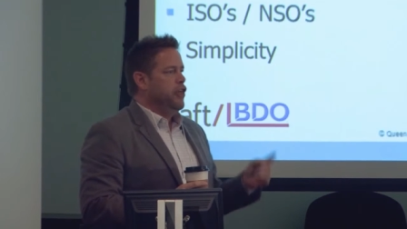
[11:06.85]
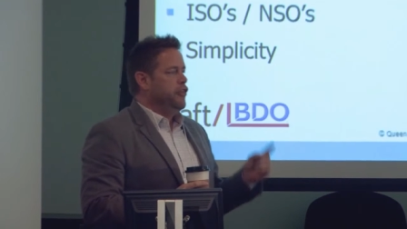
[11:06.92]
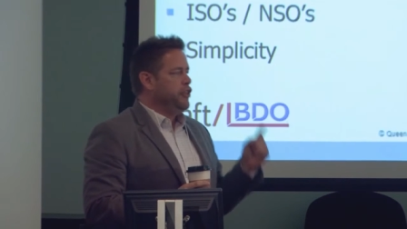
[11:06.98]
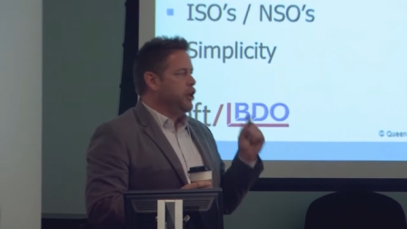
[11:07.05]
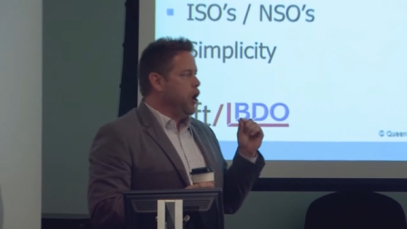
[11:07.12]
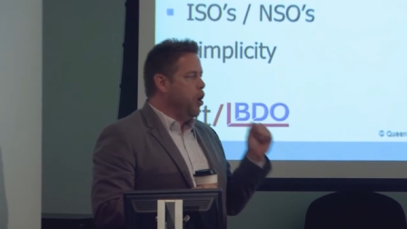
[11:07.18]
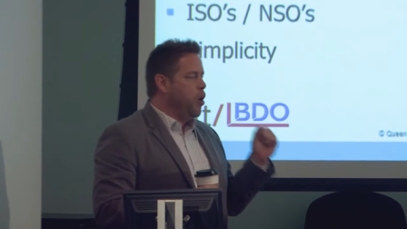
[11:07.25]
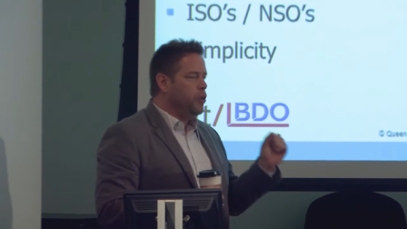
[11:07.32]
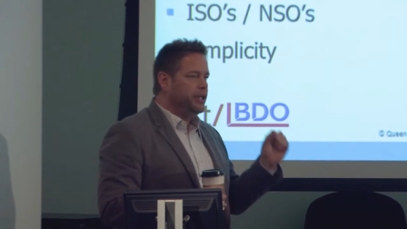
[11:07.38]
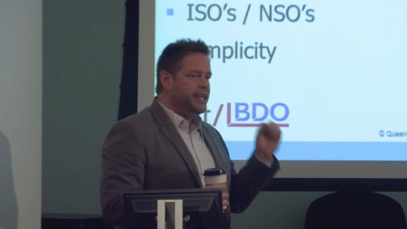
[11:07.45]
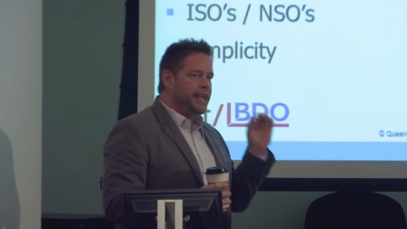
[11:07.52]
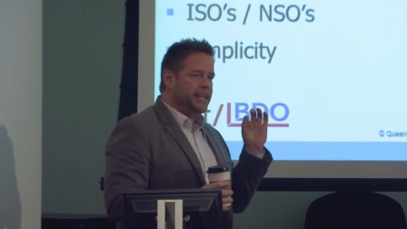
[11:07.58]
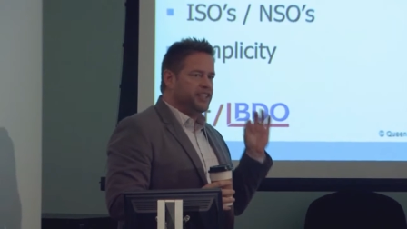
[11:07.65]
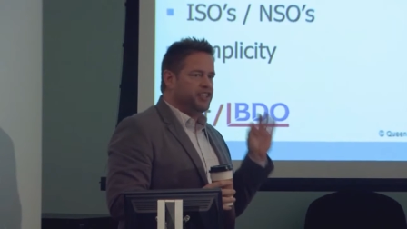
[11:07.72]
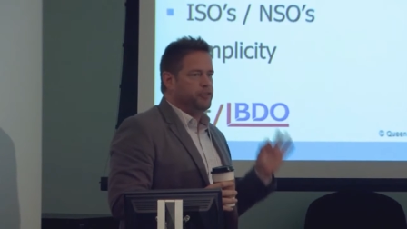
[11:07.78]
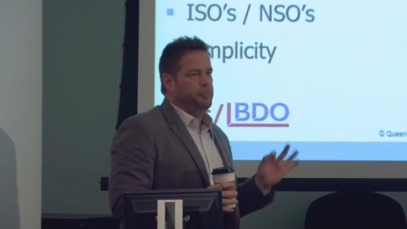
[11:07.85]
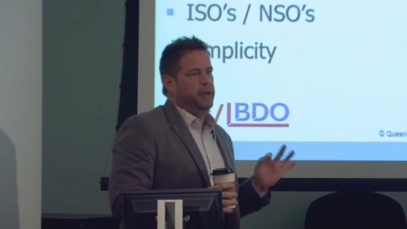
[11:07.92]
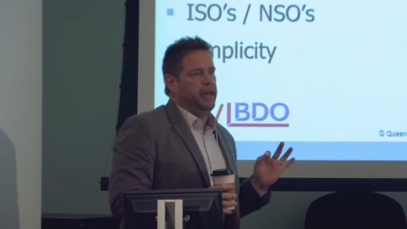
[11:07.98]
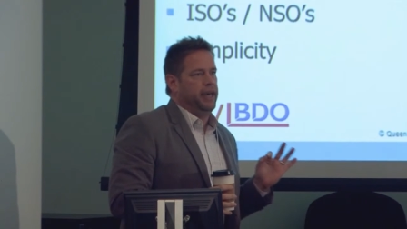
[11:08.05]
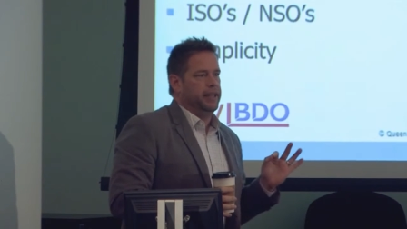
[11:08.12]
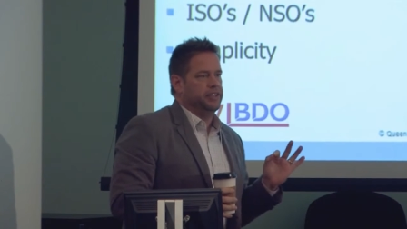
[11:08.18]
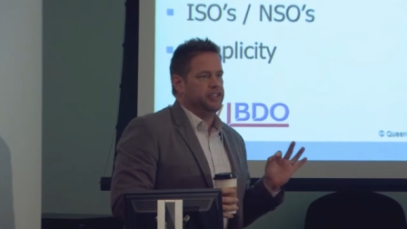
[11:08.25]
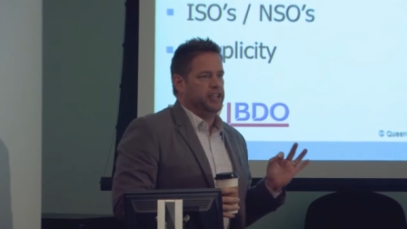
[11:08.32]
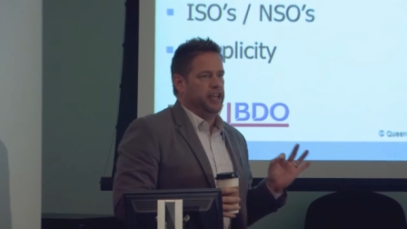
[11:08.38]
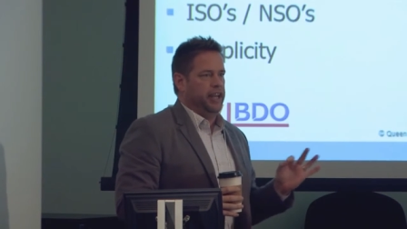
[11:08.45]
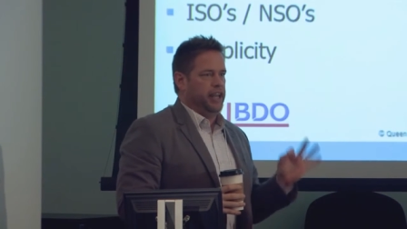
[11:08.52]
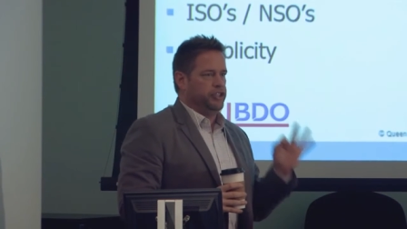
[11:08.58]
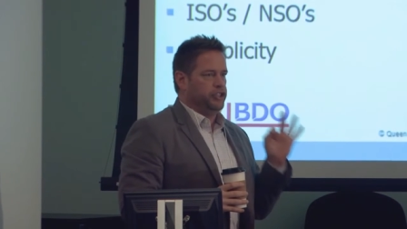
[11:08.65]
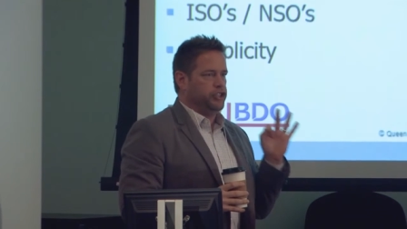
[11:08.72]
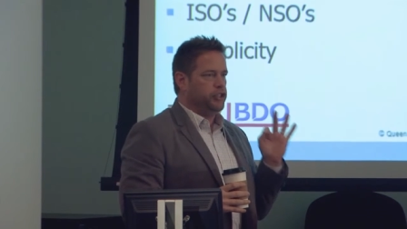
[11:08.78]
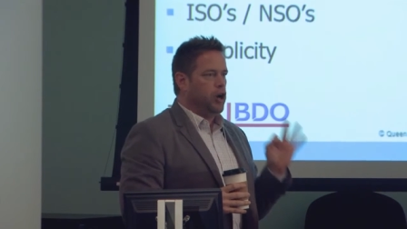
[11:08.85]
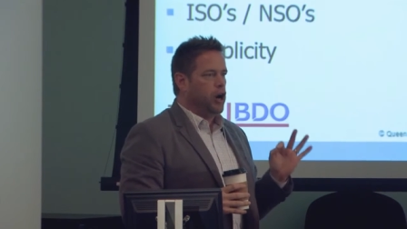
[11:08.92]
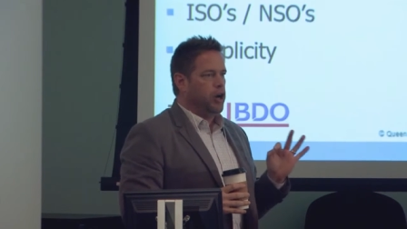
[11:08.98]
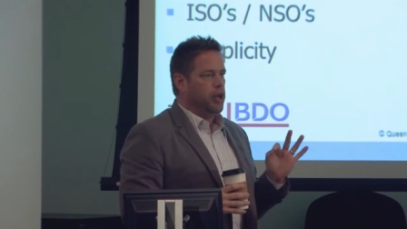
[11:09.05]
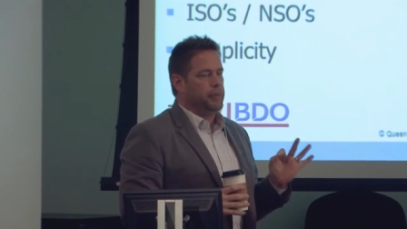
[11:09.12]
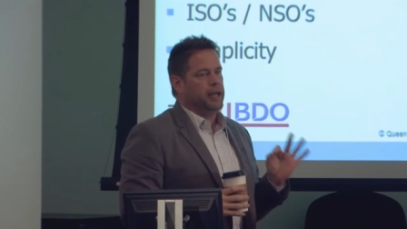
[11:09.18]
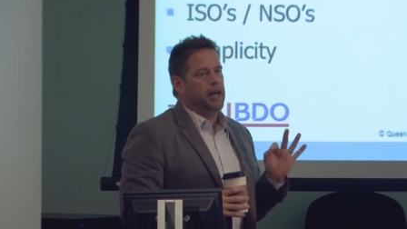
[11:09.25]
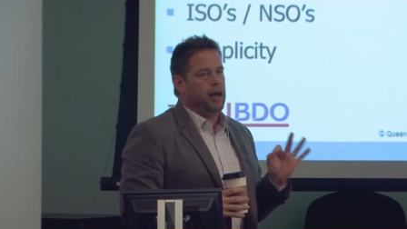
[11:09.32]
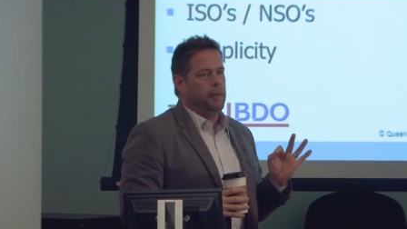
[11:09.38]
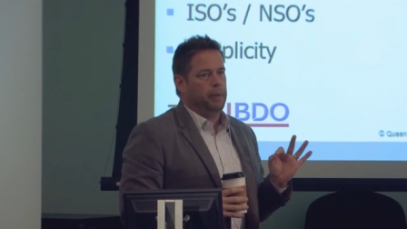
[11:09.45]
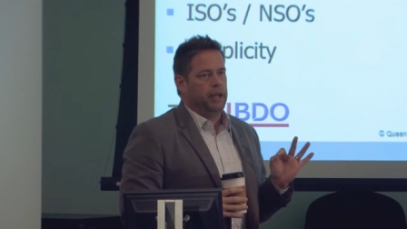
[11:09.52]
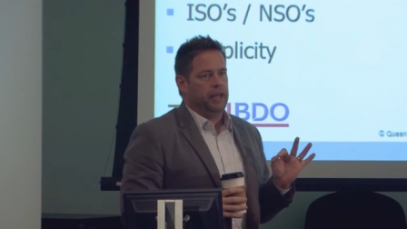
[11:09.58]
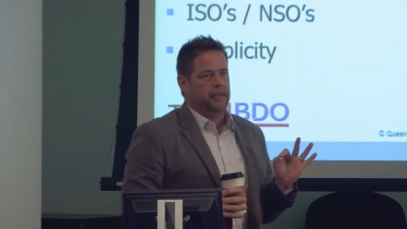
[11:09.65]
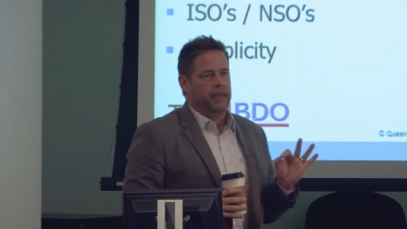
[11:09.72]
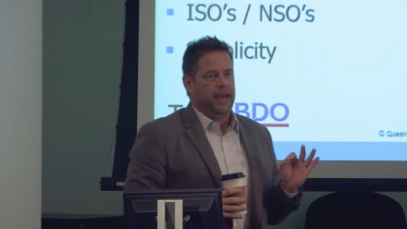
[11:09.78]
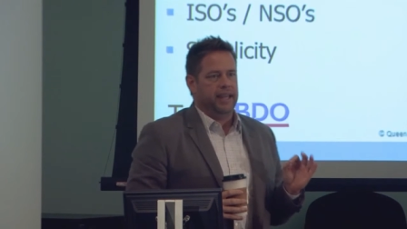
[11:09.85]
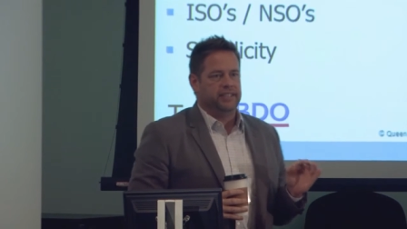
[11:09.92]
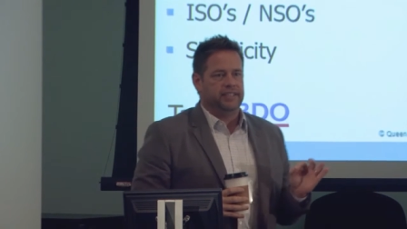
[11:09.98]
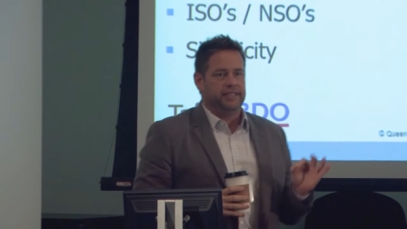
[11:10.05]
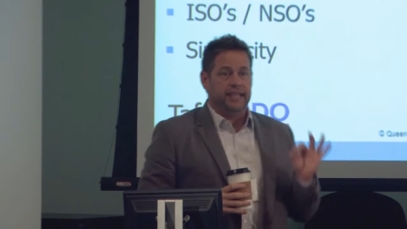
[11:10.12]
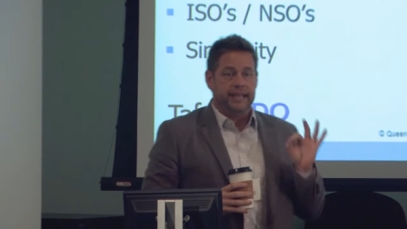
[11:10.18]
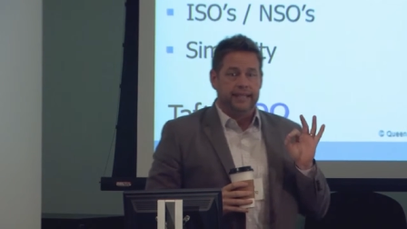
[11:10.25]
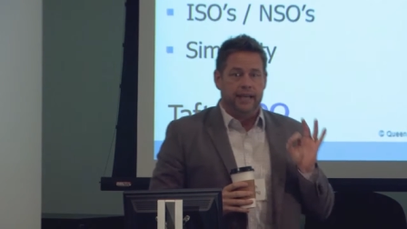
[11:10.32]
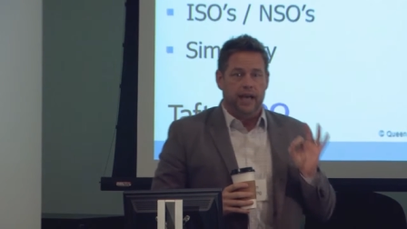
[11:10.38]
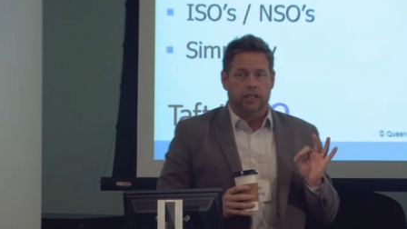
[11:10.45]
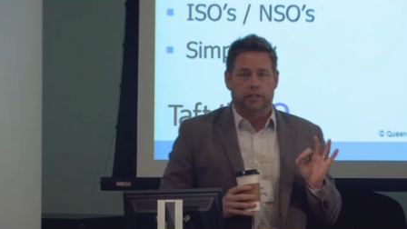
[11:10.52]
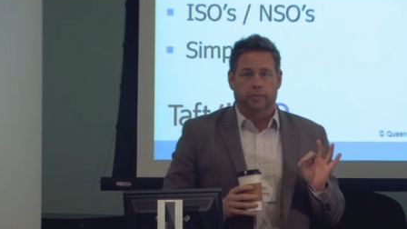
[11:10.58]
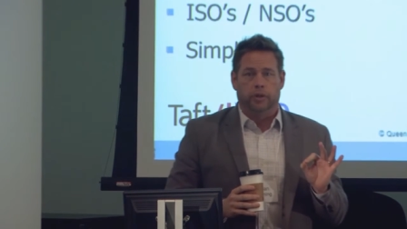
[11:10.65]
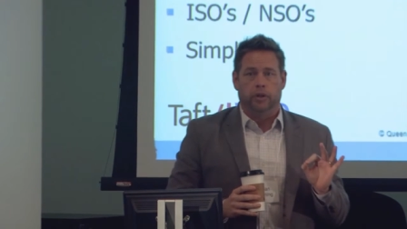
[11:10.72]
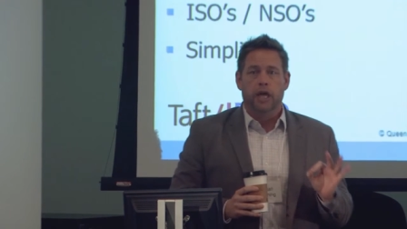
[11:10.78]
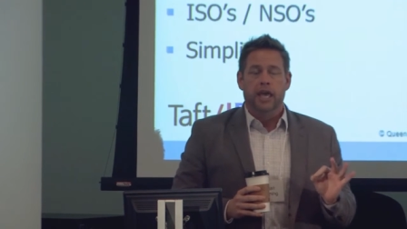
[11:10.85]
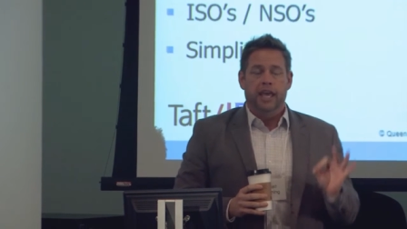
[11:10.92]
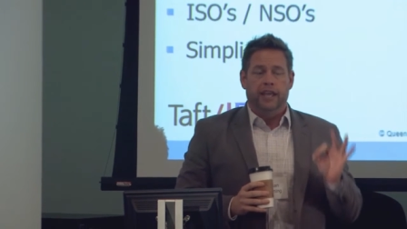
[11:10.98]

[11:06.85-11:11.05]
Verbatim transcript: The only expense in a startup company that is deductible